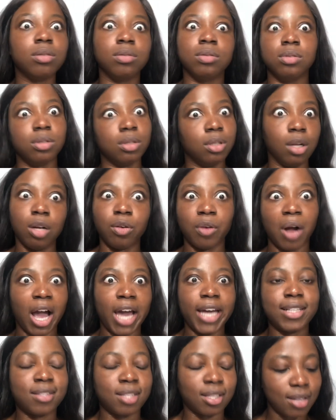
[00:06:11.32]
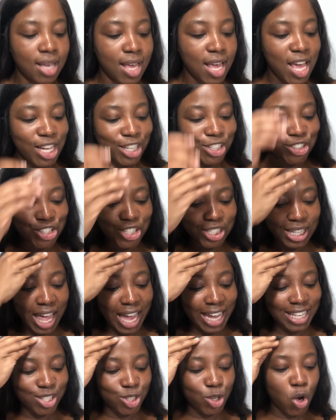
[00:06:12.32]
All right. She like
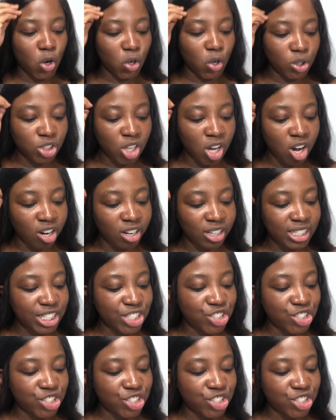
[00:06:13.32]
is cold-hearted.